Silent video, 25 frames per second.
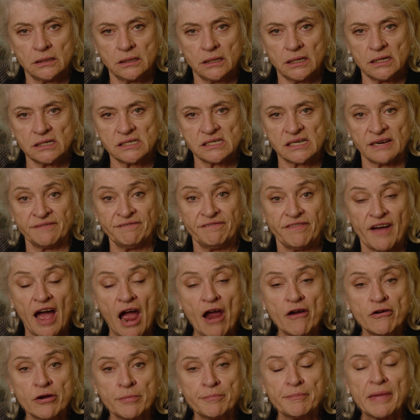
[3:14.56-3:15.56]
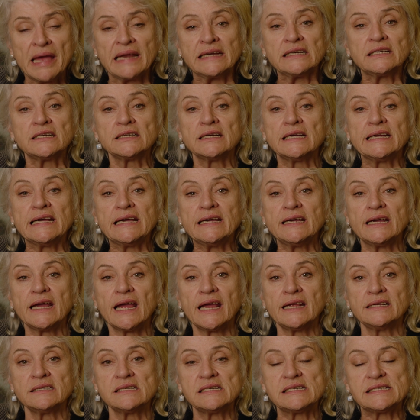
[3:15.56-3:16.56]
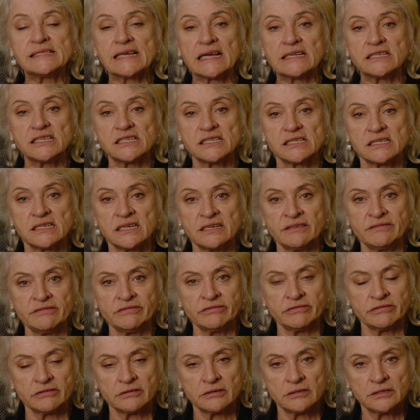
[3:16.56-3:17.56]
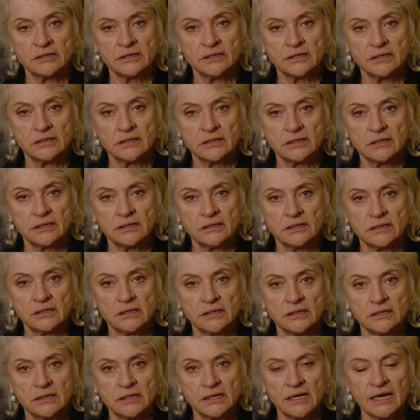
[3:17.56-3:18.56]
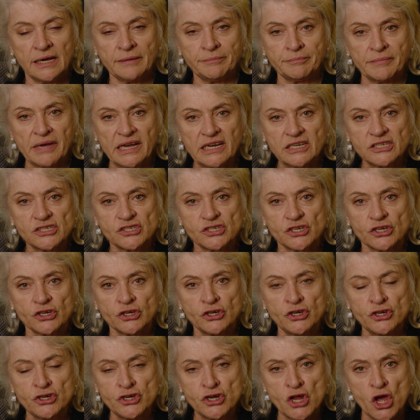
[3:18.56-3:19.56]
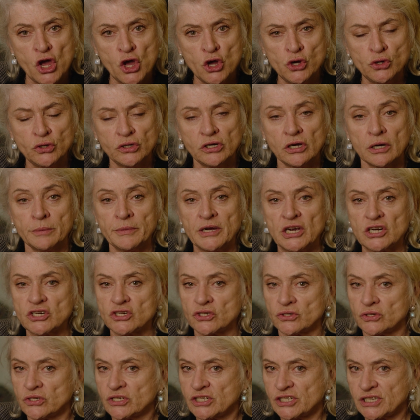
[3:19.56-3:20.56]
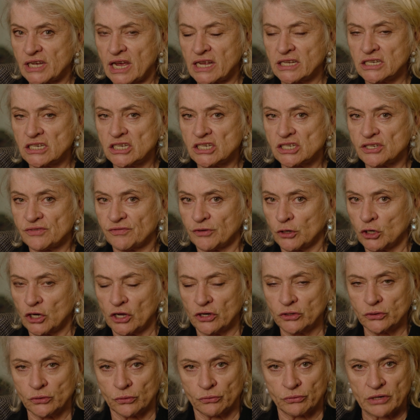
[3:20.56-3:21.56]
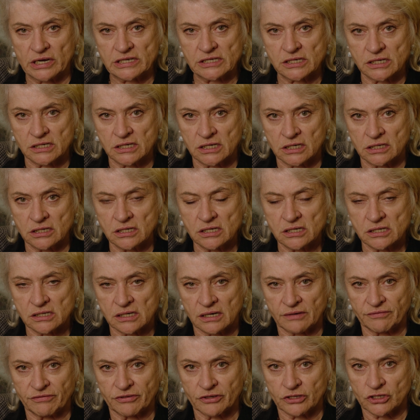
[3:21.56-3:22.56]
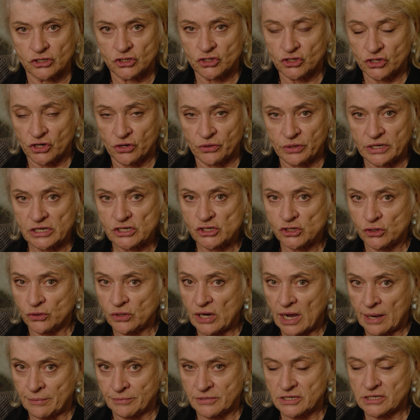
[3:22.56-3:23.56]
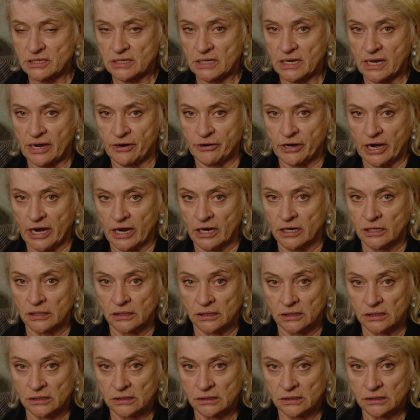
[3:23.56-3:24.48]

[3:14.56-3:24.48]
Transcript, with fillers: It's environmentally insensitive. It makes no commercial sense for local residents and for the tourists who come to the area.